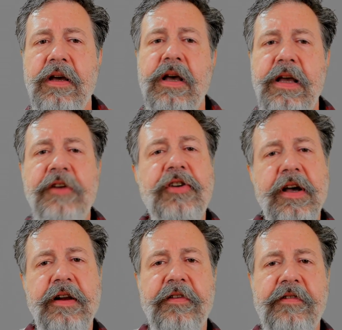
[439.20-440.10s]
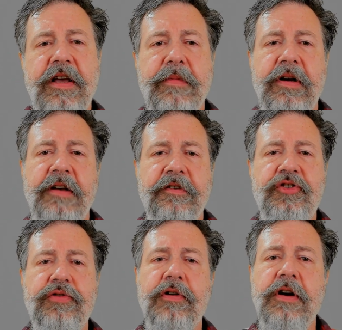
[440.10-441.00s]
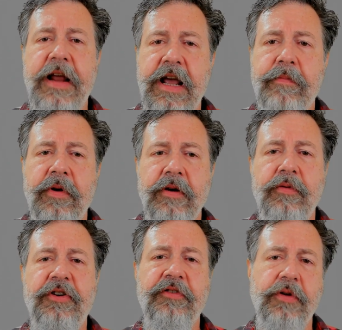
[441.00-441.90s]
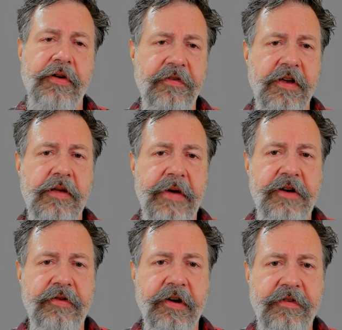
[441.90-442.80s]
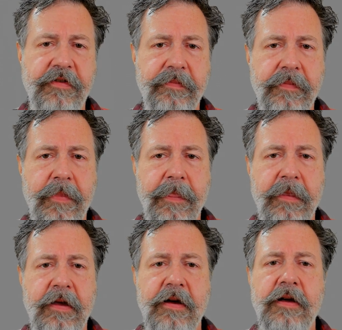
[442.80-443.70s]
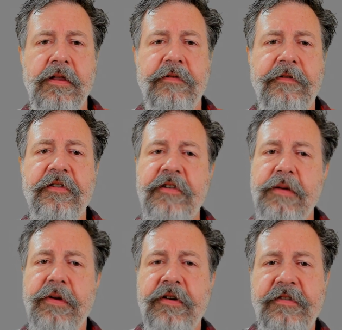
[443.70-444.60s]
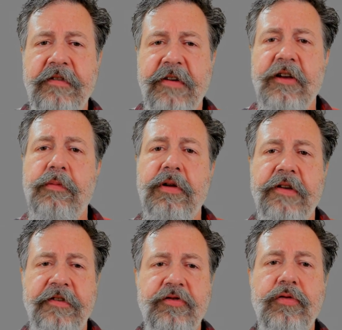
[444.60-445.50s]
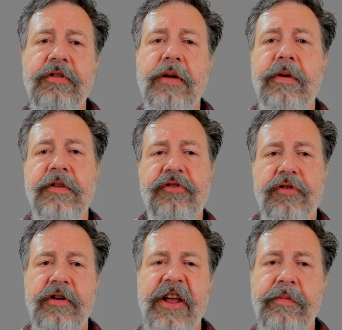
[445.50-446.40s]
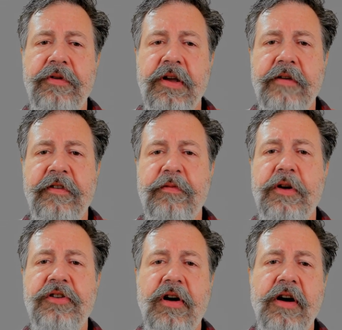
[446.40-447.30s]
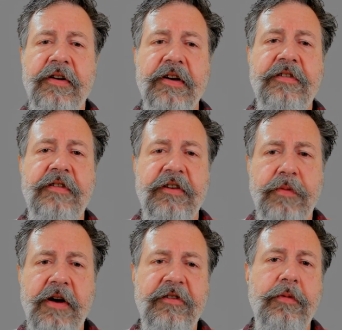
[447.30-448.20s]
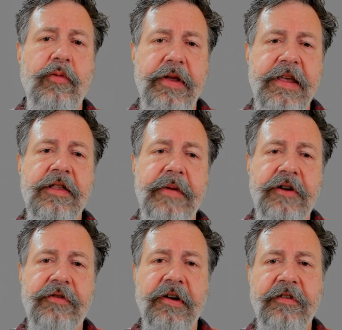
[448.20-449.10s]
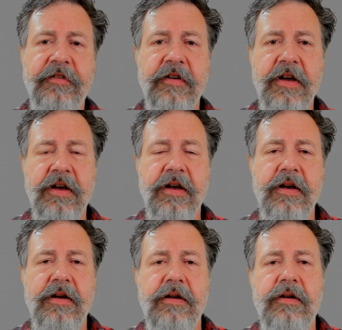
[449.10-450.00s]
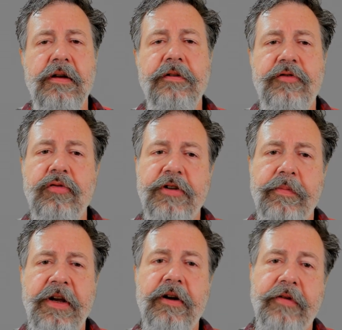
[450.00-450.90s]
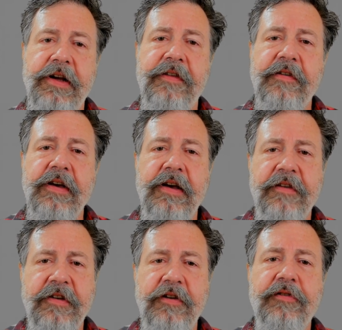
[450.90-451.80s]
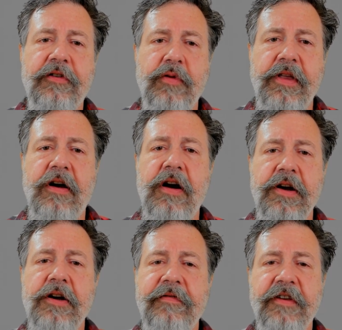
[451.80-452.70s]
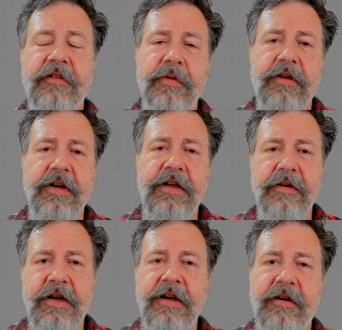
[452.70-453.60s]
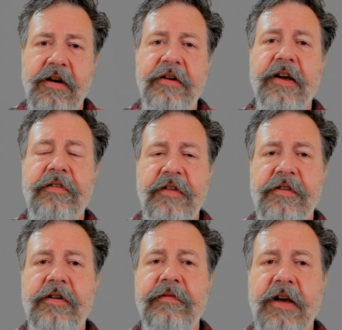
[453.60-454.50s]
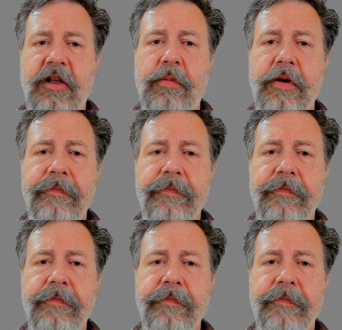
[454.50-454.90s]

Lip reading: Each guidance statement has a short name, which is what you see in the matrix. The full statement is available as a tooltip on the short name to give as much context as possible within the matrix. The tooltip here reads, as a user with a cognitive disability, I need context-sensitive help.